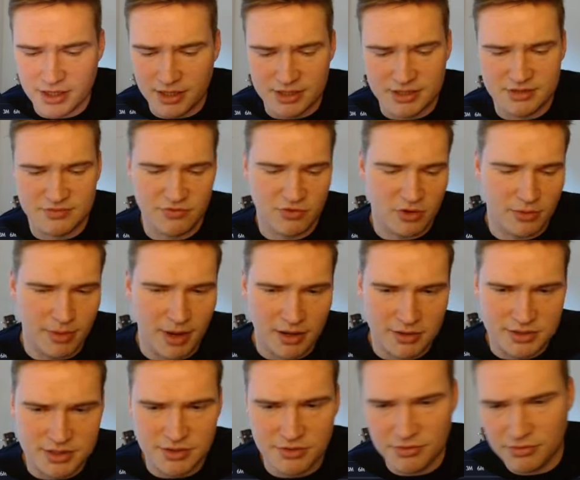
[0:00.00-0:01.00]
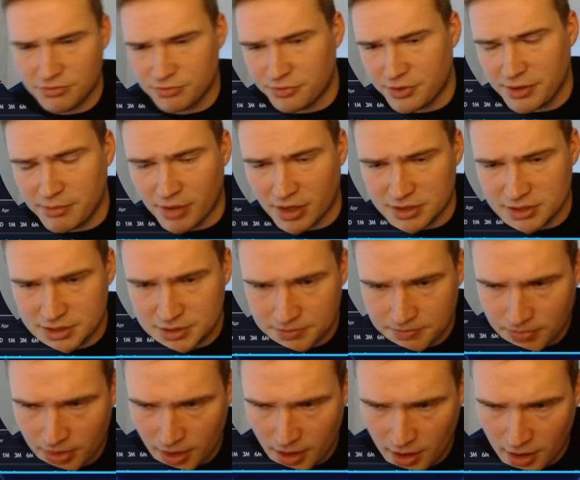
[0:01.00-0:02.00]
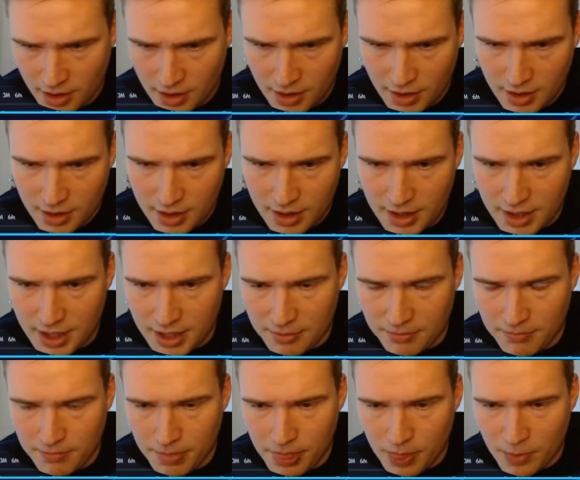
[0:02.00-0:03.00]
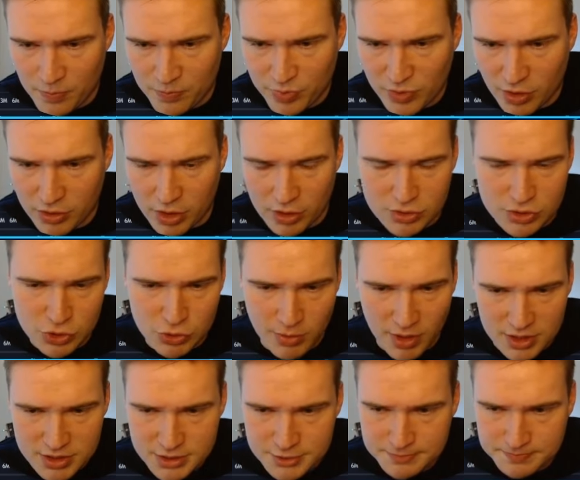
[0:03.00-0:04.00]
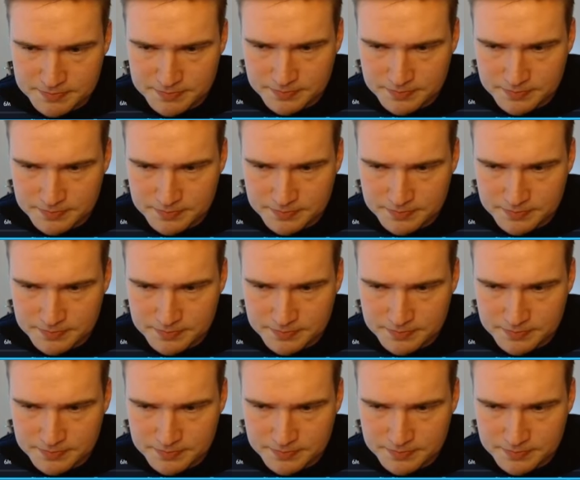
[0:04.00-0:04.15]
It's for about 3 months, or no, 2 months,